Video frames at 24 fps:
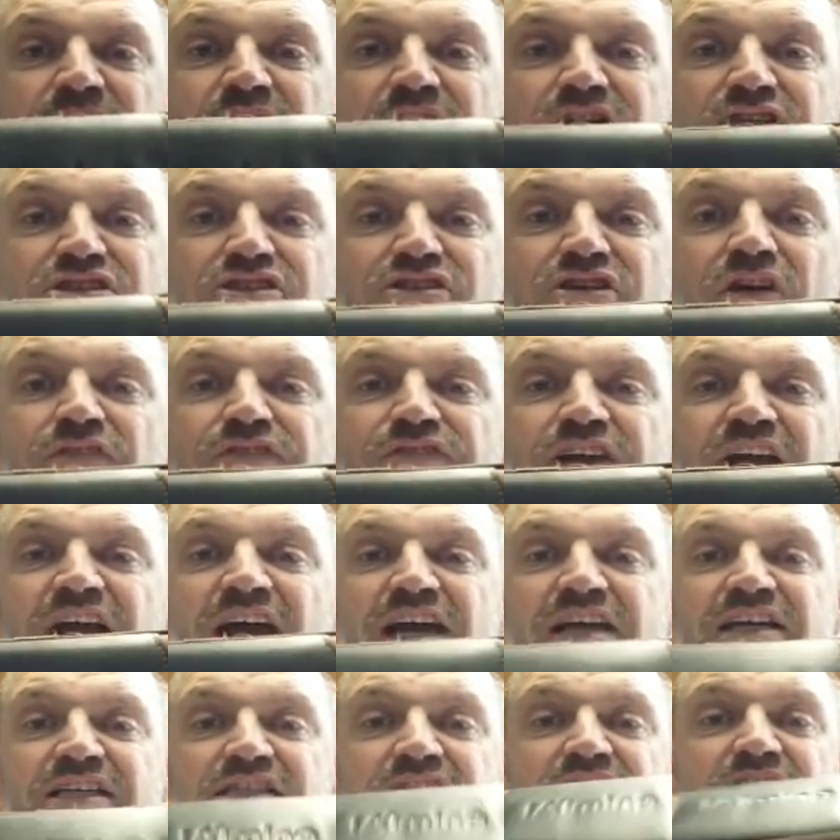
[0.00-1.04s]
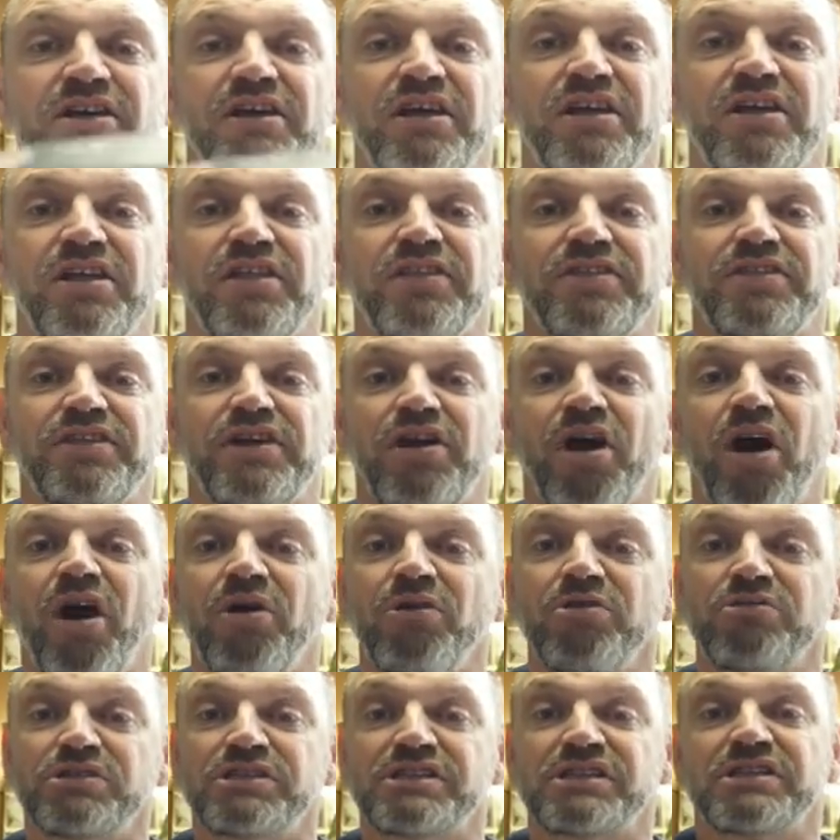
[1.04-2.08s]
soft case that
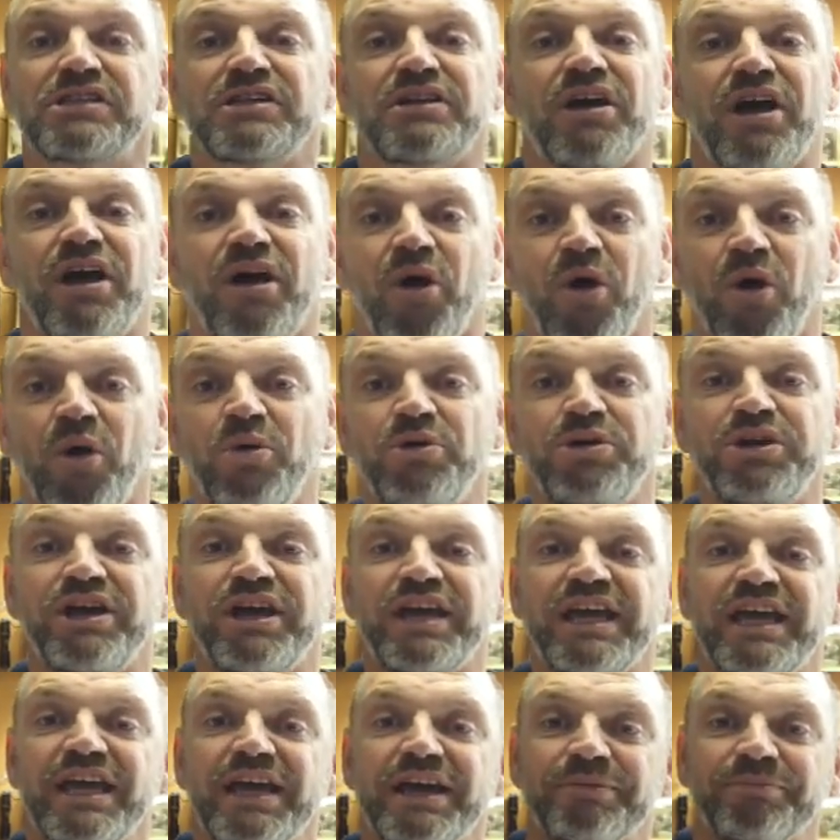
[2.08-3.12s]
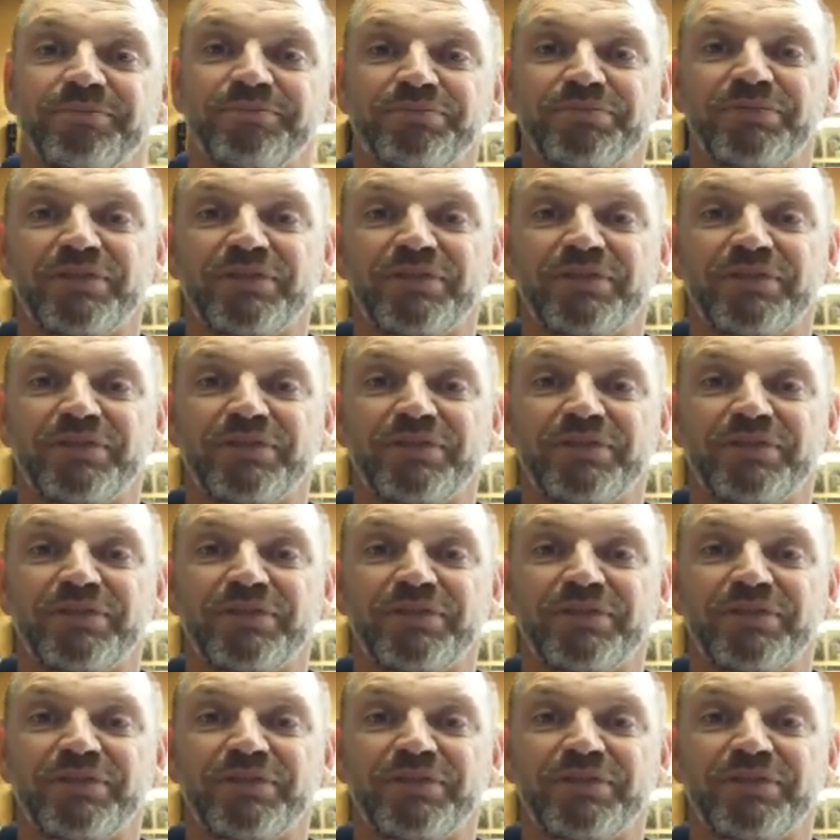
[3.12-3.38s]
holds all your gear.